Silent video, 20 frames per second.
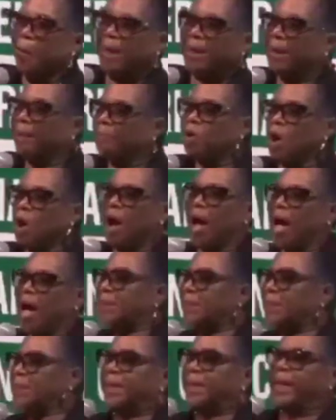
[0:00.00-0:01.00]
But I'm not
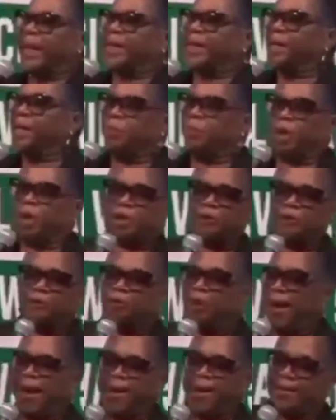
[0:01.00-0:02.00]
asking anybody
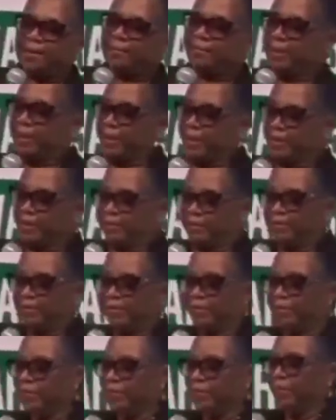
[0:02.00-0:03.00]
for anything.
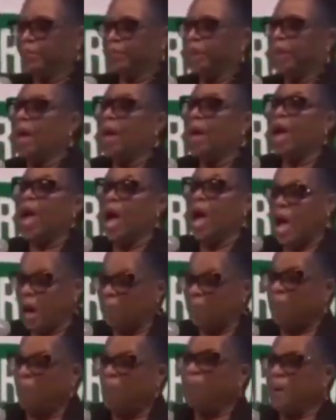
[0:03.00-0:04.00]

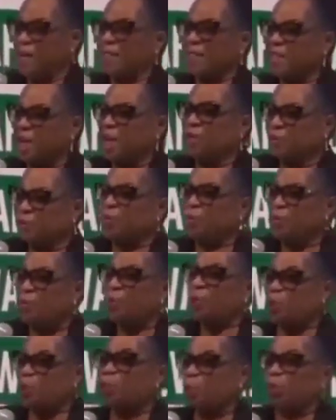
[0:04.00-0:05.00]
I put myself
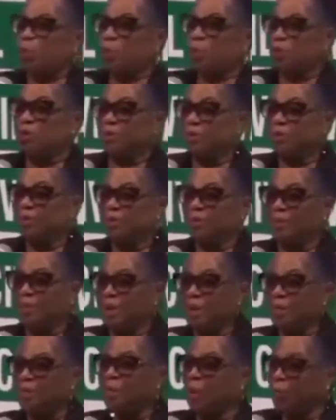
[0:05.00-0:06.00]
through school.
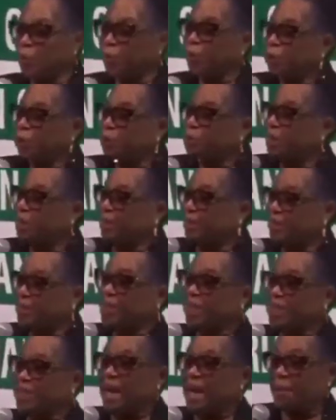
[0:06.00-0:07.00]
My widowed
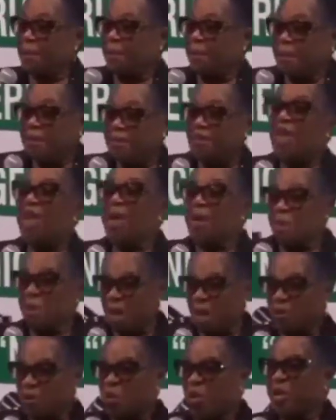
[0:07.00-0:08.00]
mother did her best,
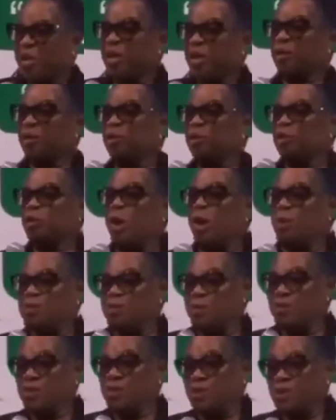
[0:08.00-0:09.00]
but I was working 2
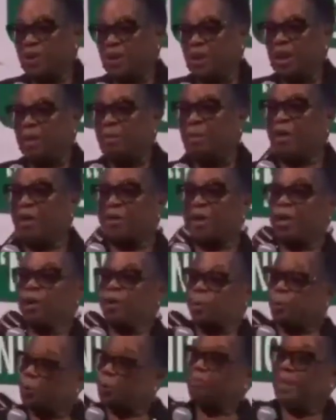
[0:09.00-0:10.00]
jobs in
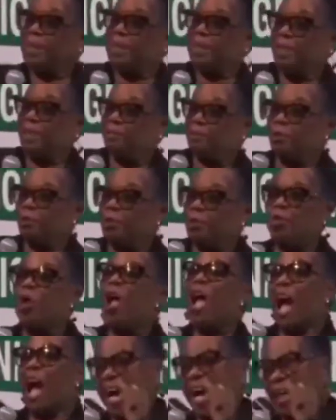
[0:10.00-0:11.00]
America to put myself through
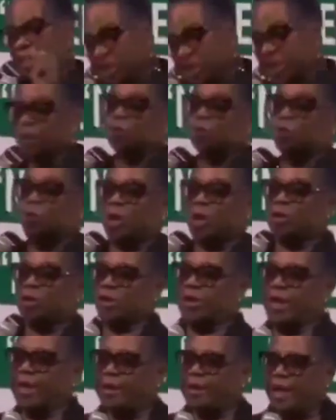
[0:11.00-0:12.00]
school. I didn't want
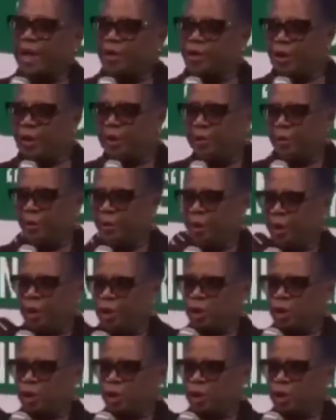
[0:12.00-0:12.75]
to take Nigerian